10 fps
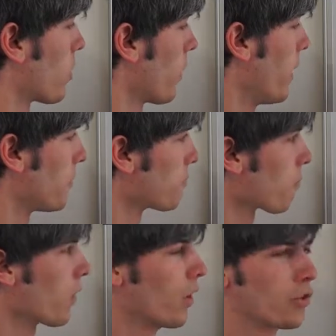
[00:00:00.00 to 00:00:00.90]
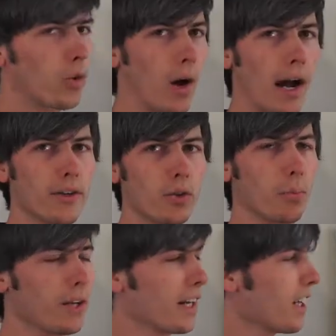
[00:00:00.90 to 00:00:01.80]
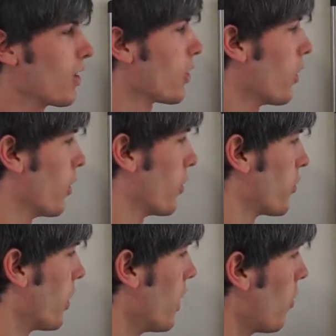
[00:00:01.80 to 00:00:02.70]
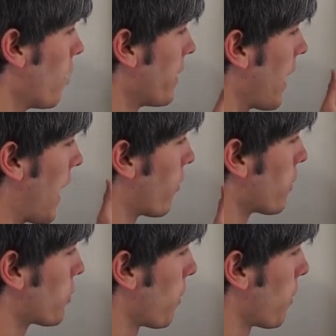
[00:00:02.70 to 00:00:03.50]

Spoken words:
the ground. So hydroplaning occurs when the average